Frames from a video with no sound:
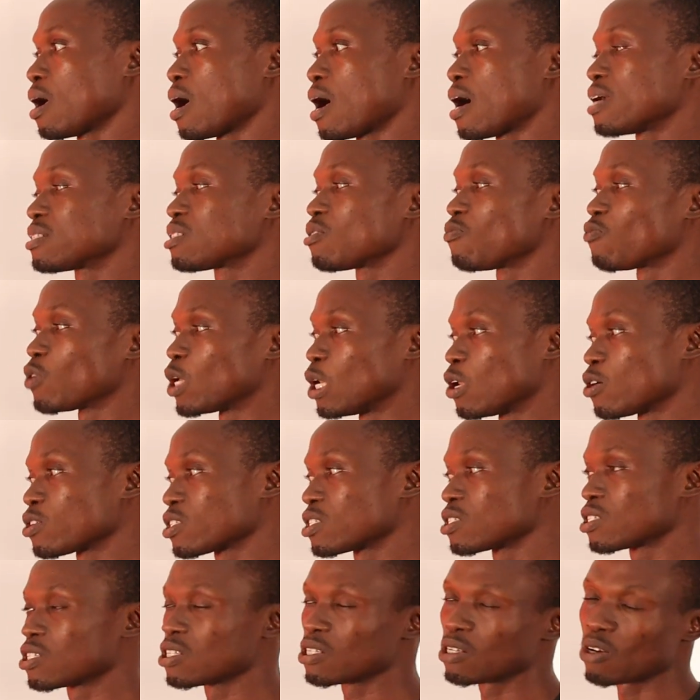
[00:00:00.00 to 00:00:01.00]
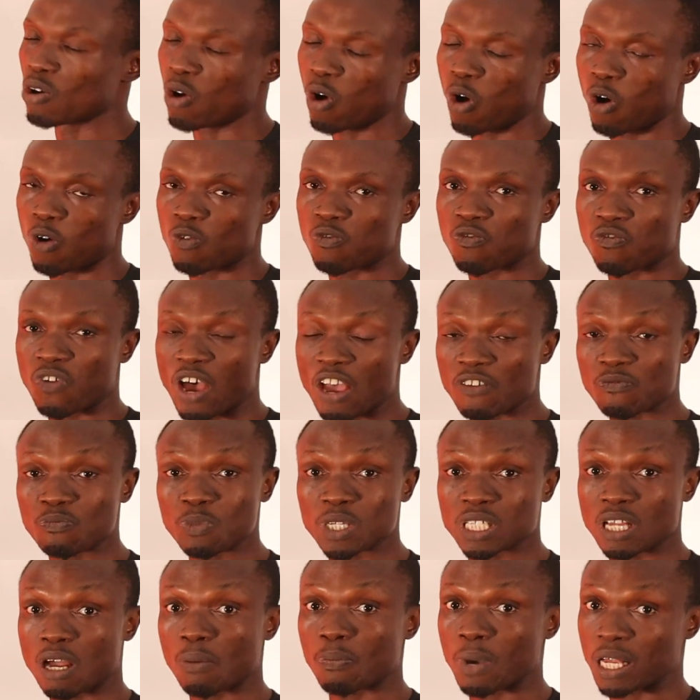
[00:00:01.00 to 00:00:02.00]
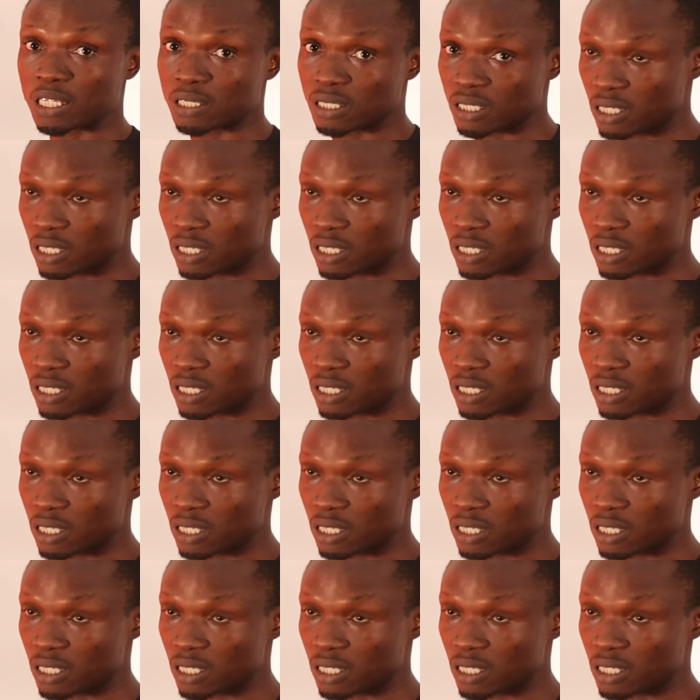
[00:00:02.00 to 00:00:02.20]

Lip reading: has a velocity of 5 meter per